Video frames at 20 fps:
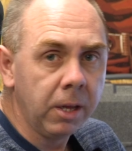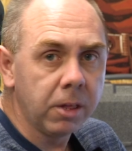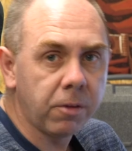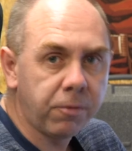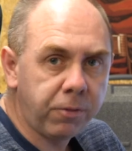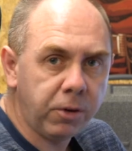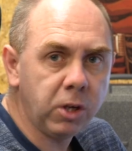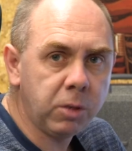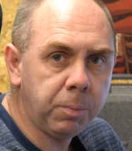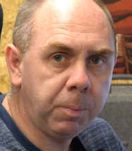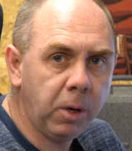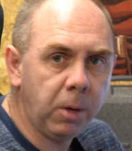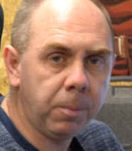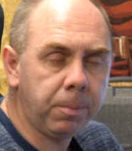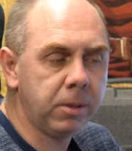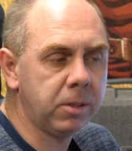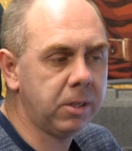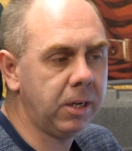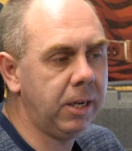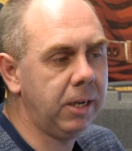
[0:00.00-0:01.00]
The first
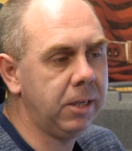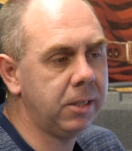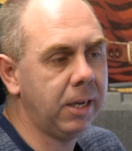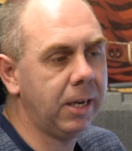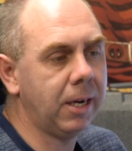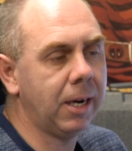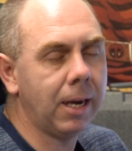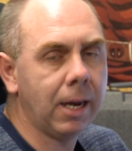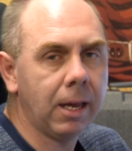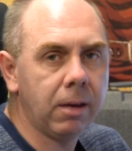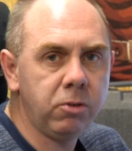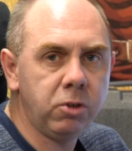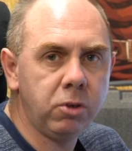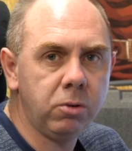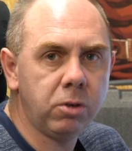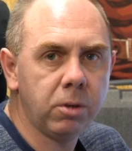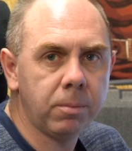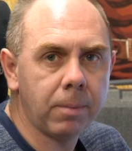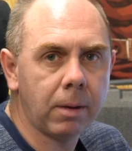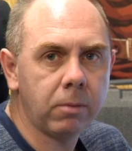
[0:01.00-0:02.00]
purpose is it allows
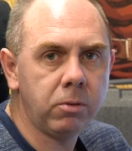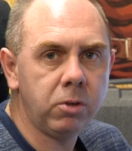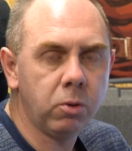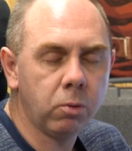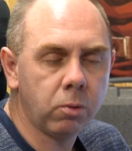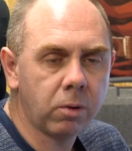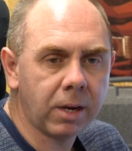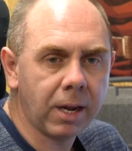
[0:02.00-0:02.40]
you to mount your